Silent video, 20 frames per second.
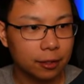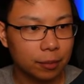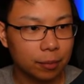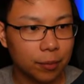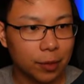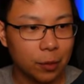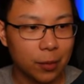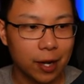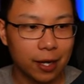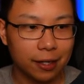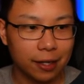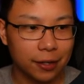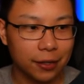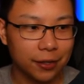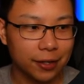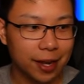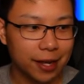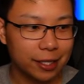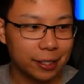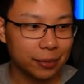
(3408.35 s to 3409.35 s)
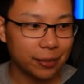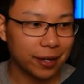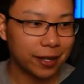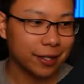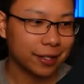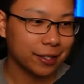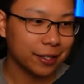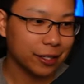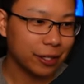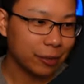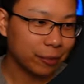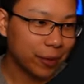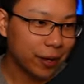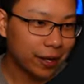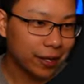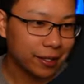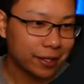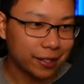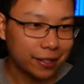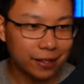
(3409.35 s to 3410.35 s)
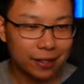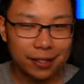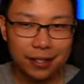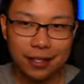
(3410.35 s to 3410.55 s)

Meanwhile, other guys in my in my uh,